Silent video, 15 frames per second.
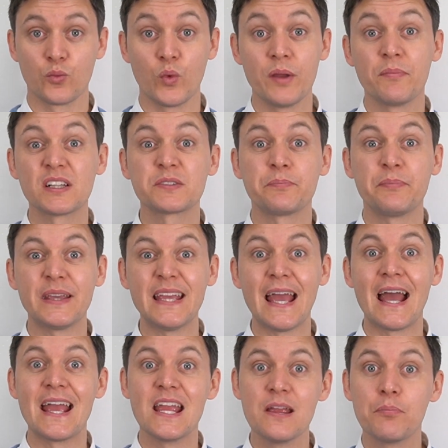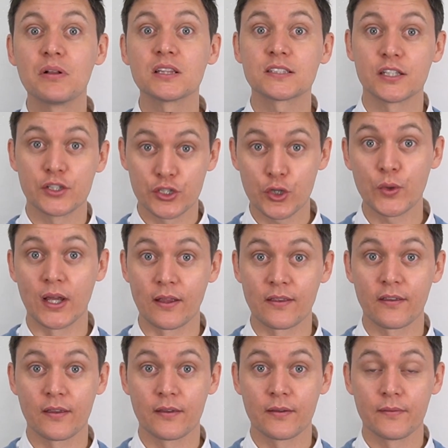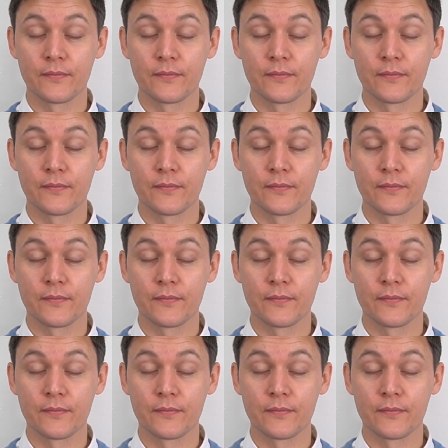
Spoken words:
We must be able to do it.